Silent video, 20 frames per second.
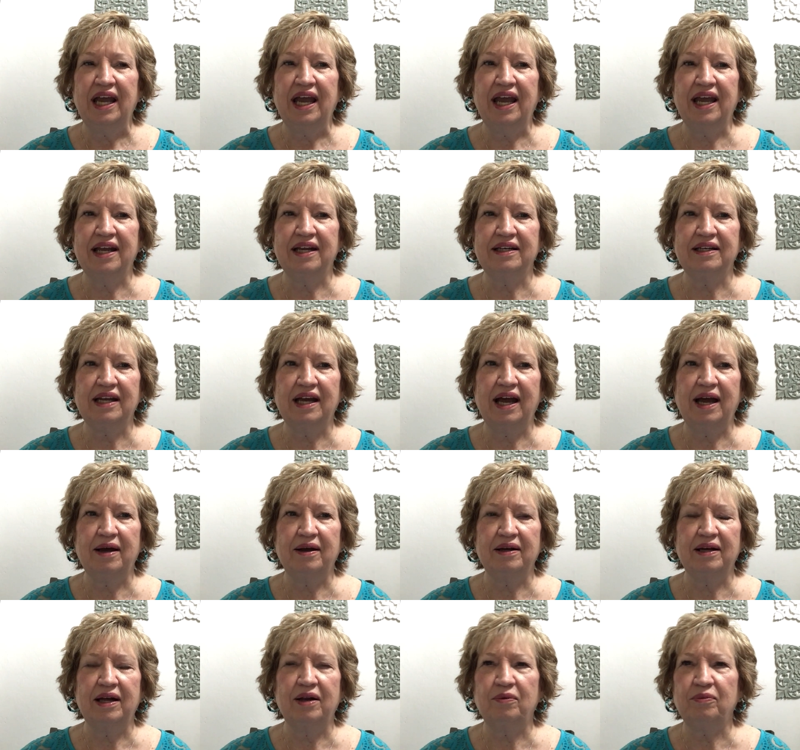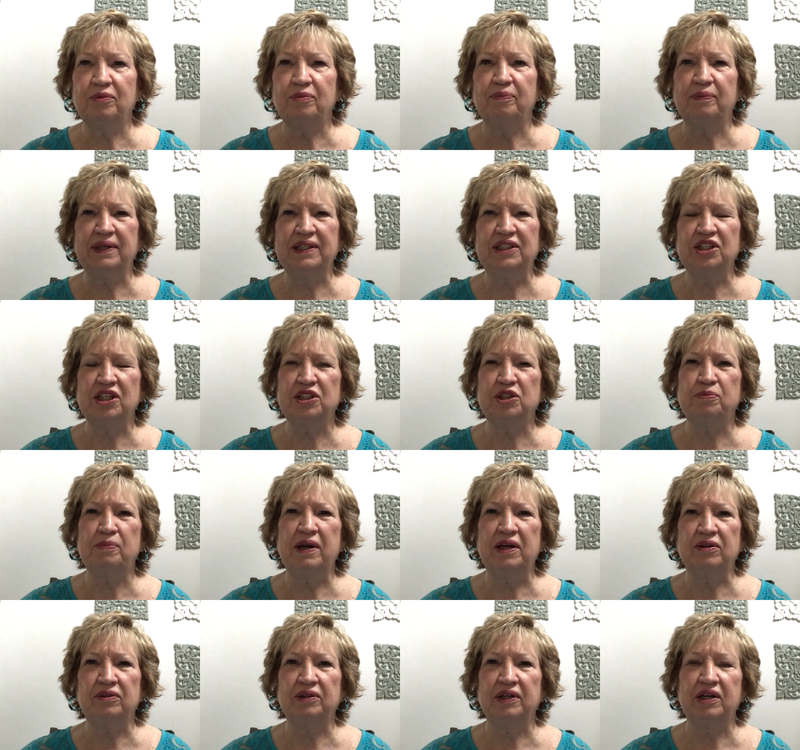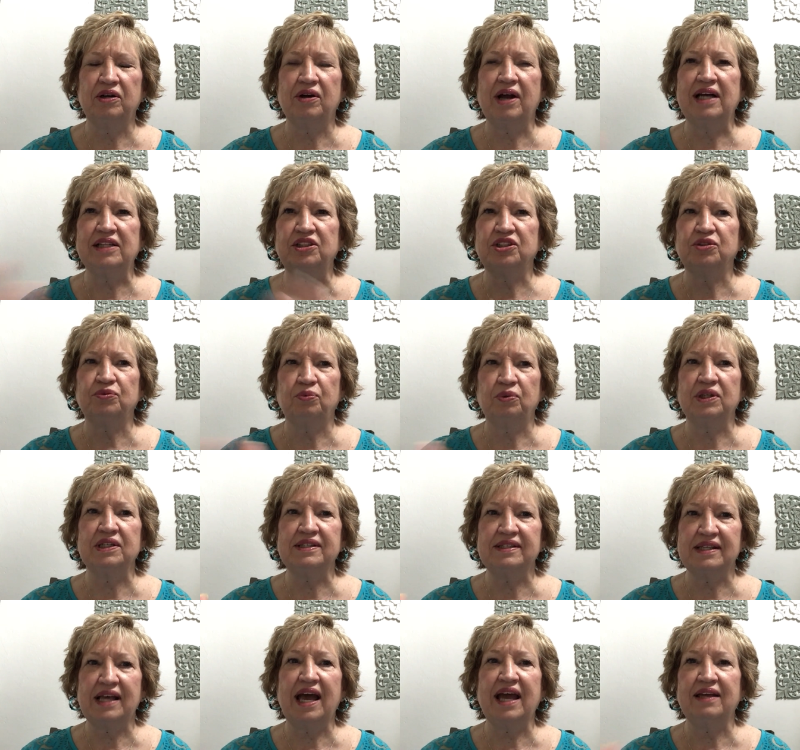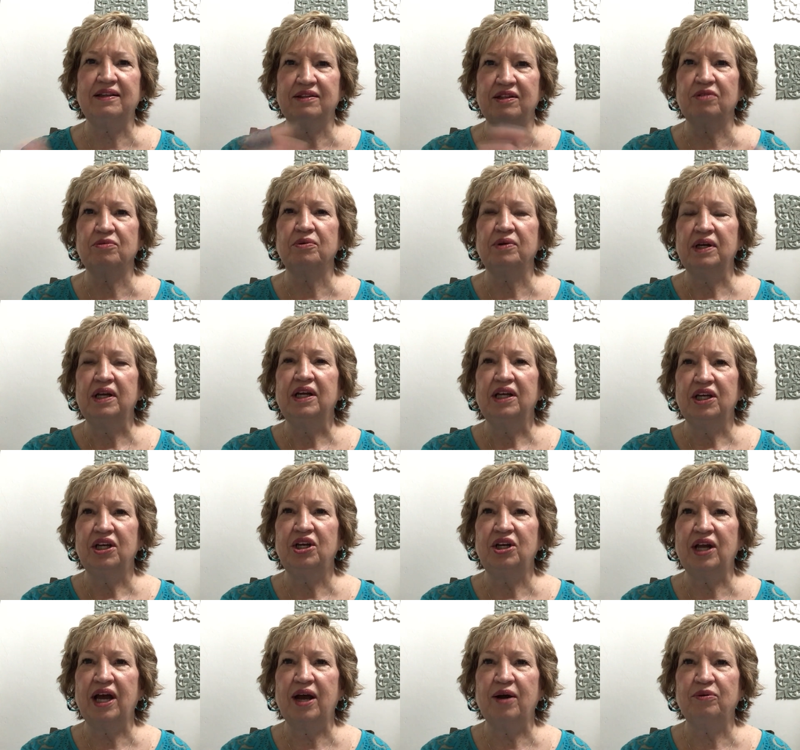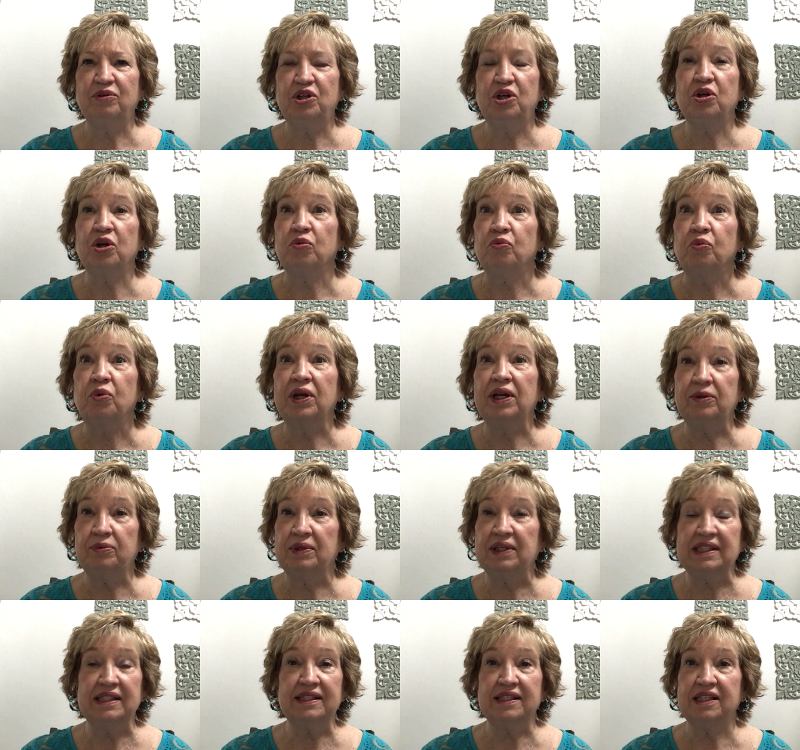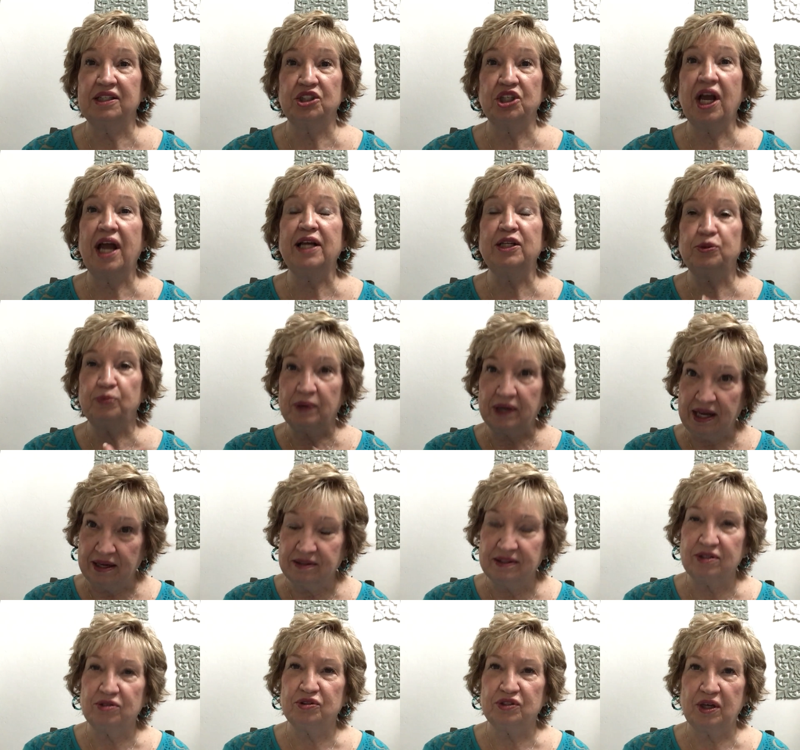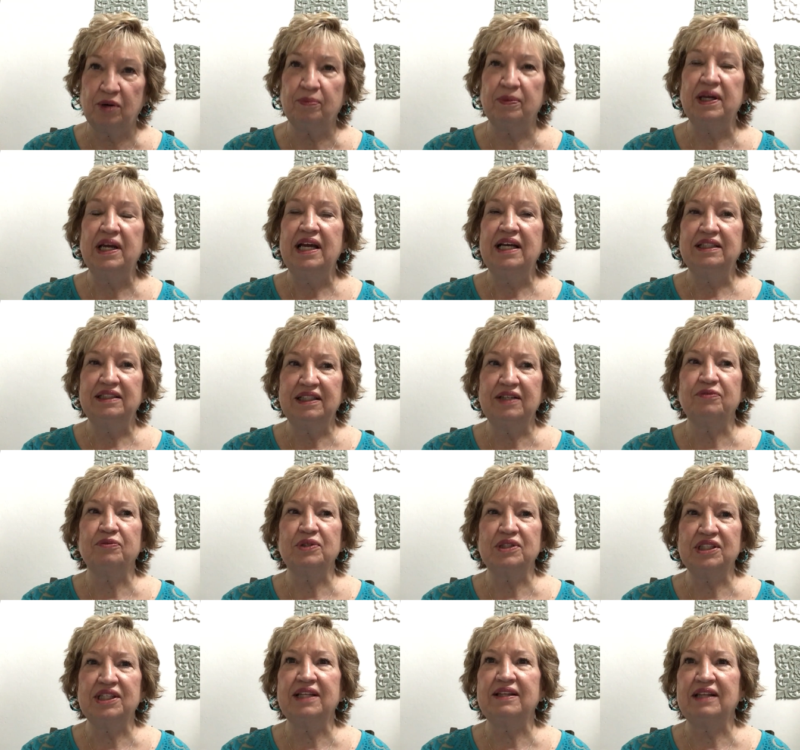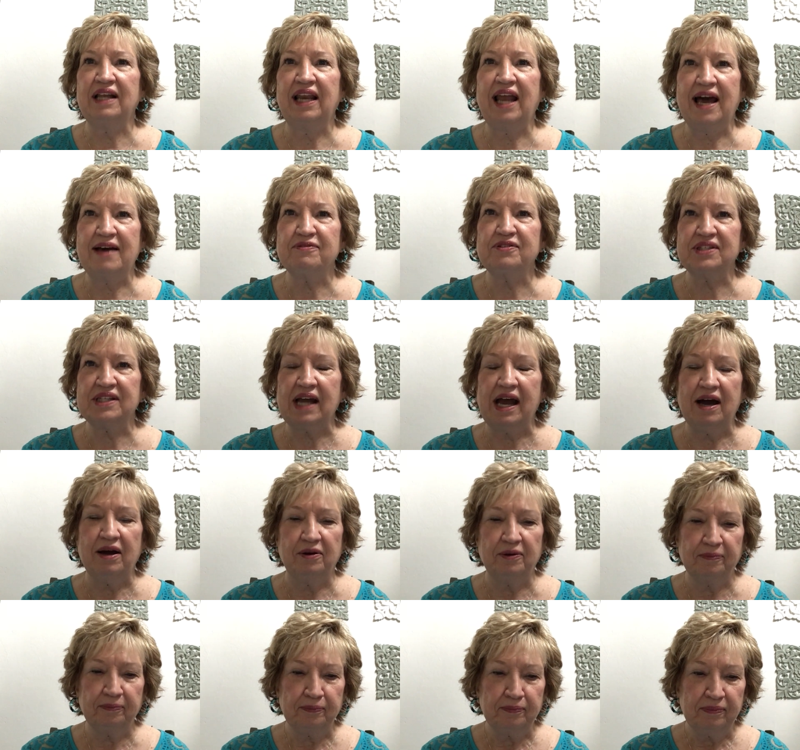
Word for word: And uh, I don't want to be judgmental here. I just want to say there, you know, you can really, really see a change because there's so much difference in the lifestyle.